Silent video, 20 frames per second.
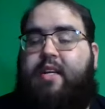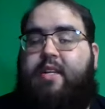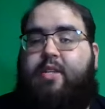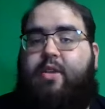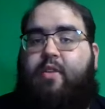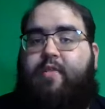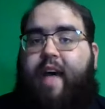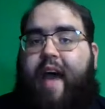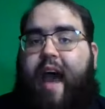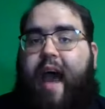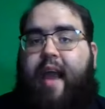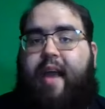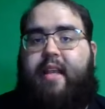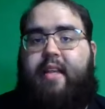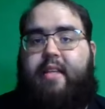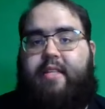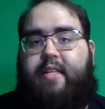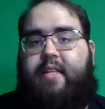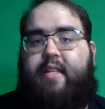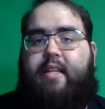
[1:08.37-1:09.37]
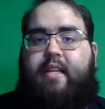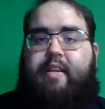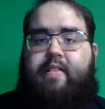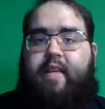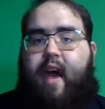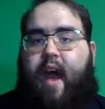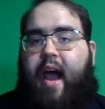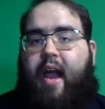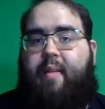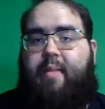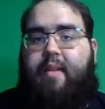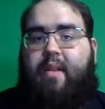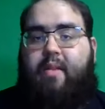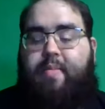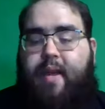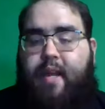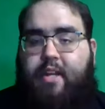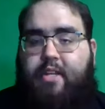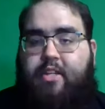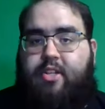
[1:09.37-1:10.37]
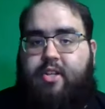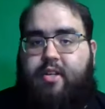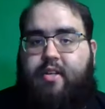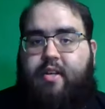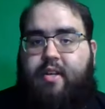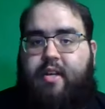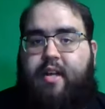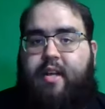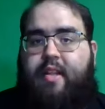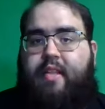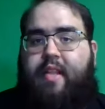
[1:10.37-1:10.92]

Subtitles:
So if I can see the different item in the picture,